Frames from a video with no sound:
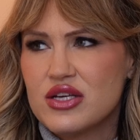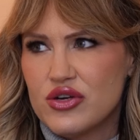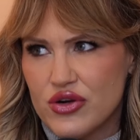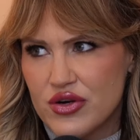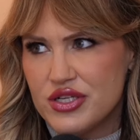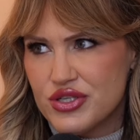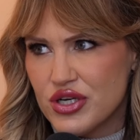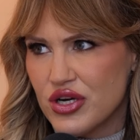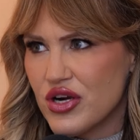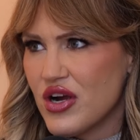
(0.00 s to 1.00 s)

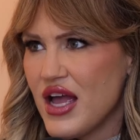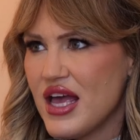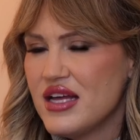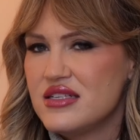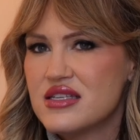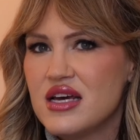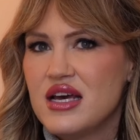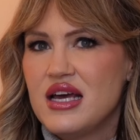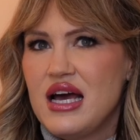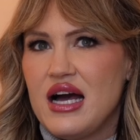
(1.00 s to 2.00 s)
encourager, and
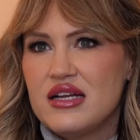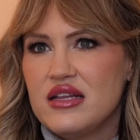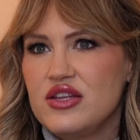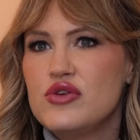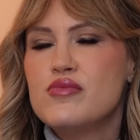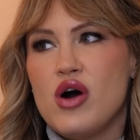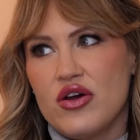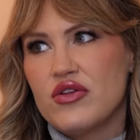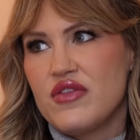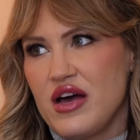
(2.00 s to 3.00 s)
you
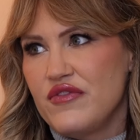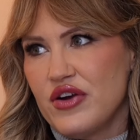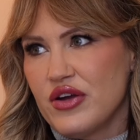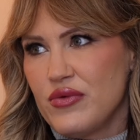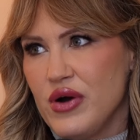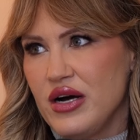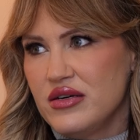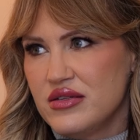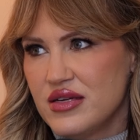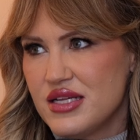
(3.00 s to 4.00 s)
model that very
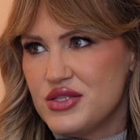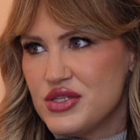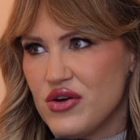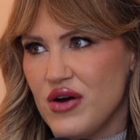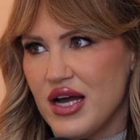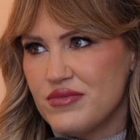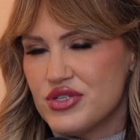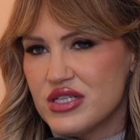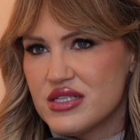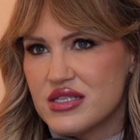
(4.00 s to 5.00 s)
well. Thank you. So I'm
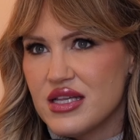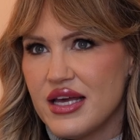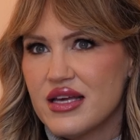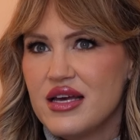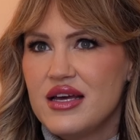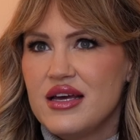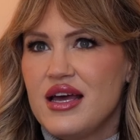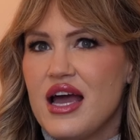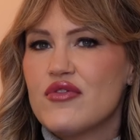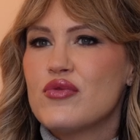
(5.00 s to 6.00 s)
just like,
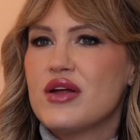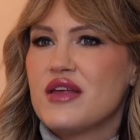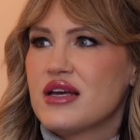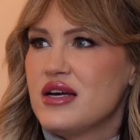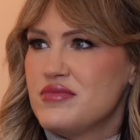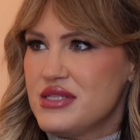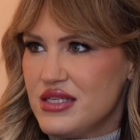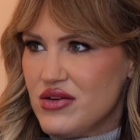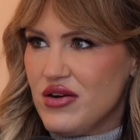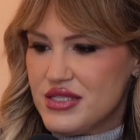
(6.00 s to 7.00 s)
everyone that comes in
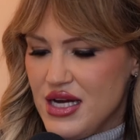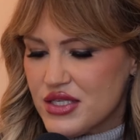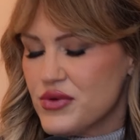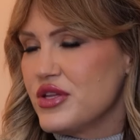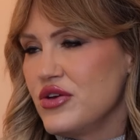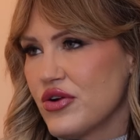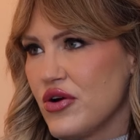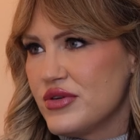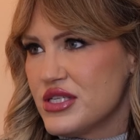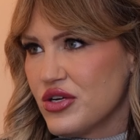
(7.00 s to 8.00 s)
contact with you, you're
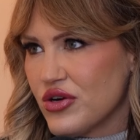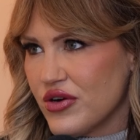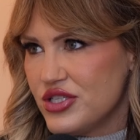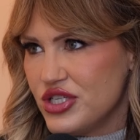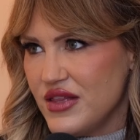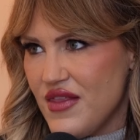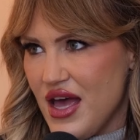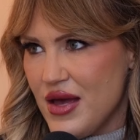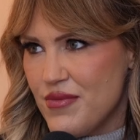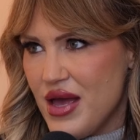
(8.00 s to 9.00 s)
always encouraging
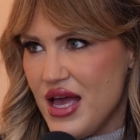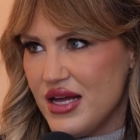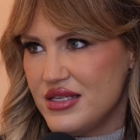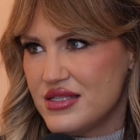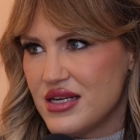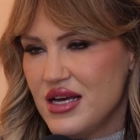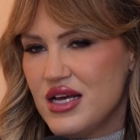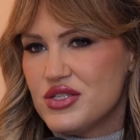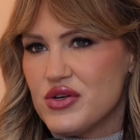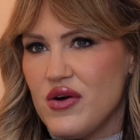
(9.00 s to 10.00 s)
them. And
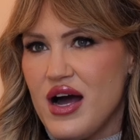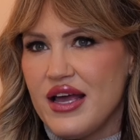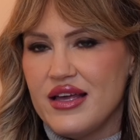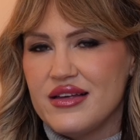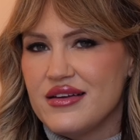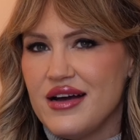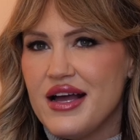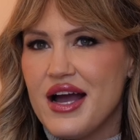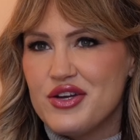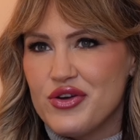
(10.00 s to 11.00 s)
so I
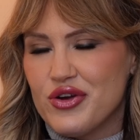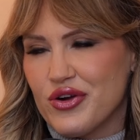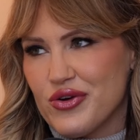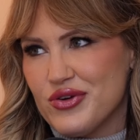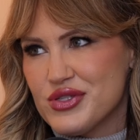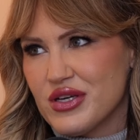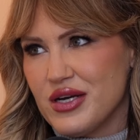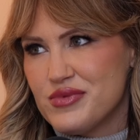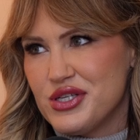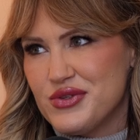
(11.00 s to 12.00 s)
know your girls look up
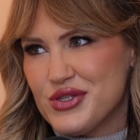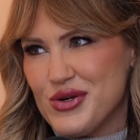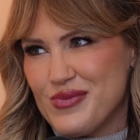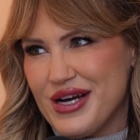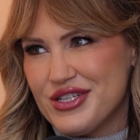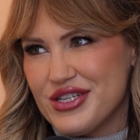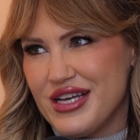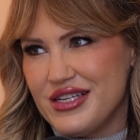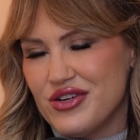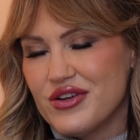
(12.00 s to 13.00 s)
to you so much.
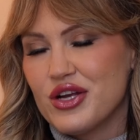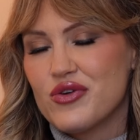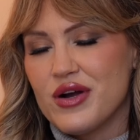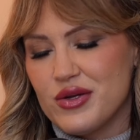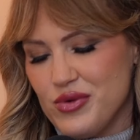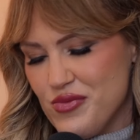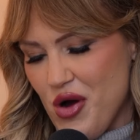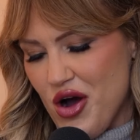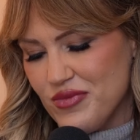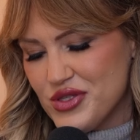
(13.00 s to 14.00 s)
Thank you. You're an incredible
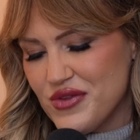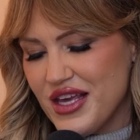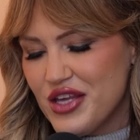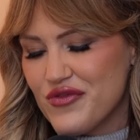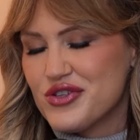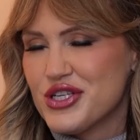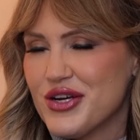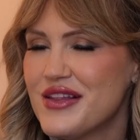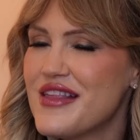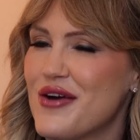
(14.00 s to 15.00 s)
mom. So thank you for
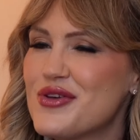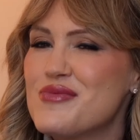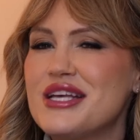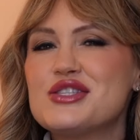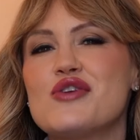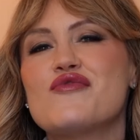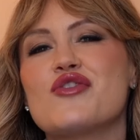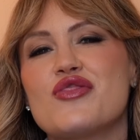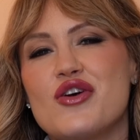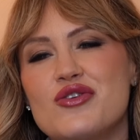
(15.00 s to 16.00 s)
sharing that with me. So for
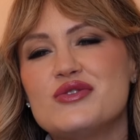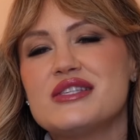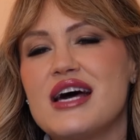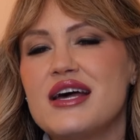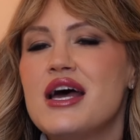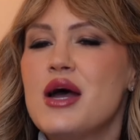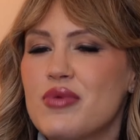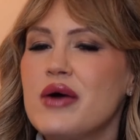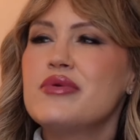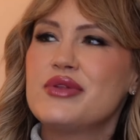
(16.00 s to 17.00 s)
those that
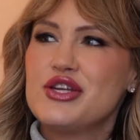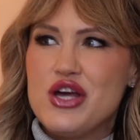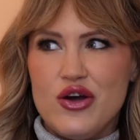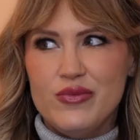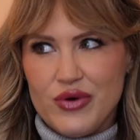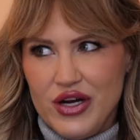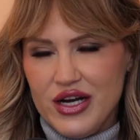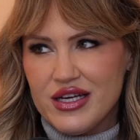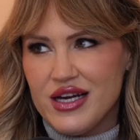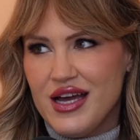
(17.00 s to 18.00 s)
probably know
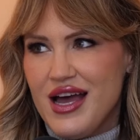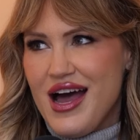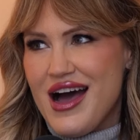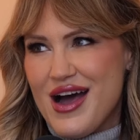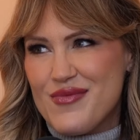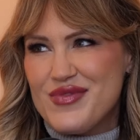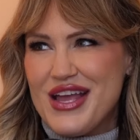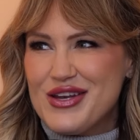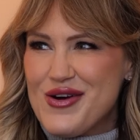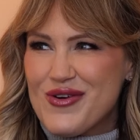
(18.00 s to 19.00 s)
Brooke, they
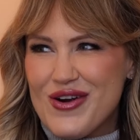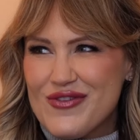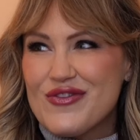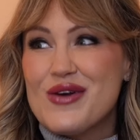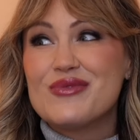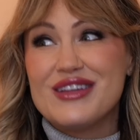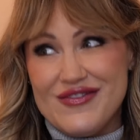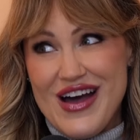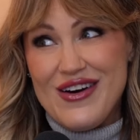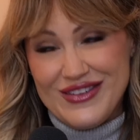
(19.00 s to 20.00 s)
know her from Live
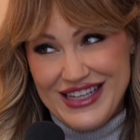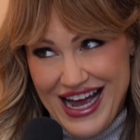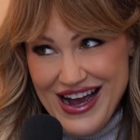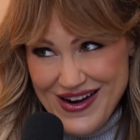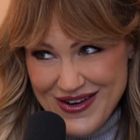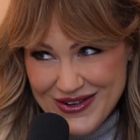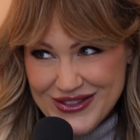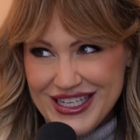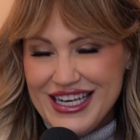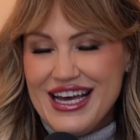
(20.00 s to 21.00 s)
Out Loud.
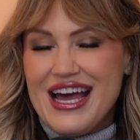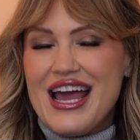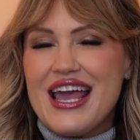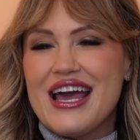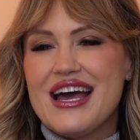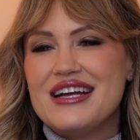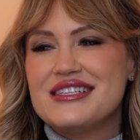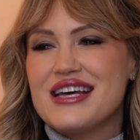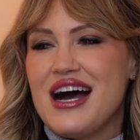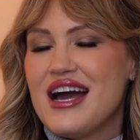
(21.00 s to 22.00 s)

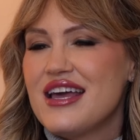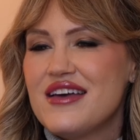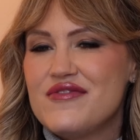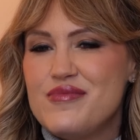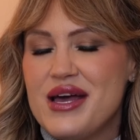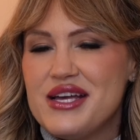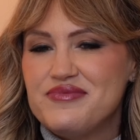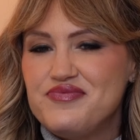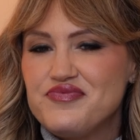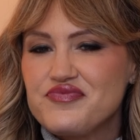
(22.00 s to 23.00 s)
And I have
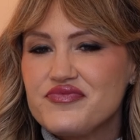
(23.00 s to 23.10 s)
been